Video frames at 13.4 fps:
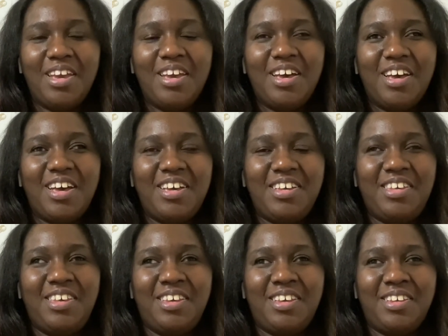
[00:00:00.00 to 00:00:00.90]

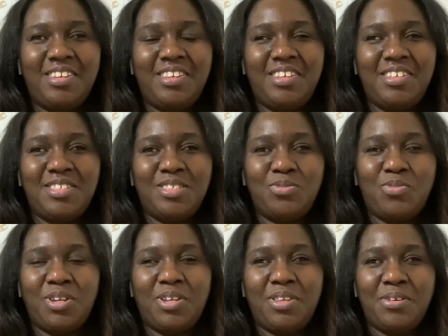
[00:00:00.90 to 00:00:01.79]
Again, this is
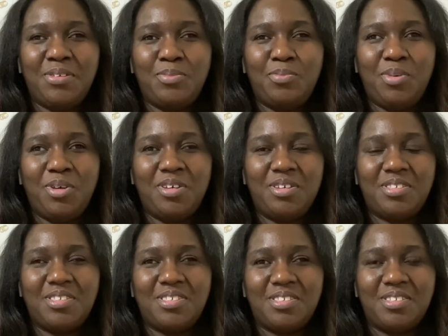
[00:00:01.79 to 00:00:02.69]
one of those
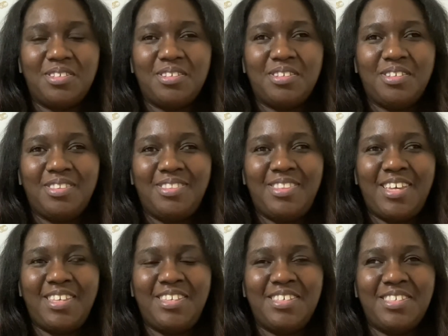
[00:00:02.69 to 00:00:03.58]
books
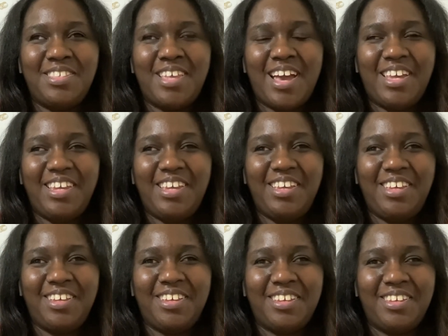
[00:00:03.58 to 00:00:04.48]
that does not
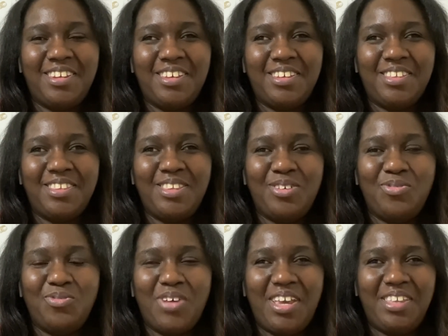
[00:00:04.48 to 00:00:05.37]
end the
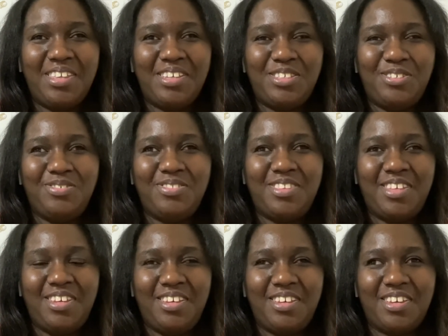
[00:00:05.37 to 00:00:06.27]
way that you
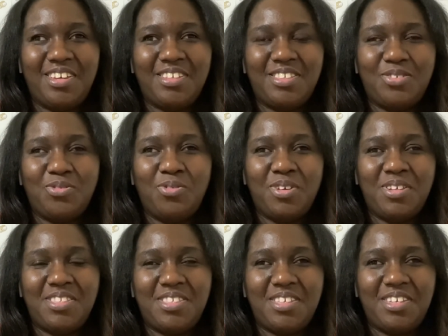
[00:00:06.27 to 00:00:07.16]
think it's going
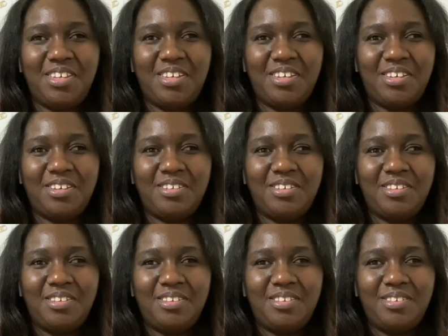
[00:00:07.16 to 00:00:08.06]
to end.
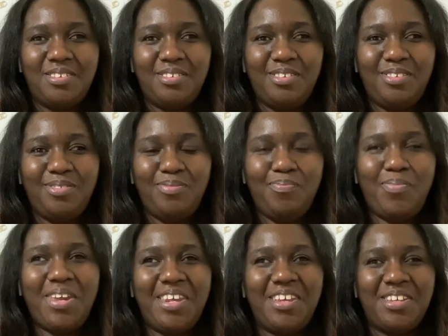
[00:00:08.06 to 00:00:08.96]
But
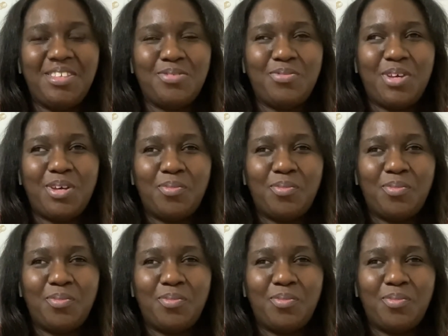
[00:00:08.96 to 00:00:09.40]
it ends well.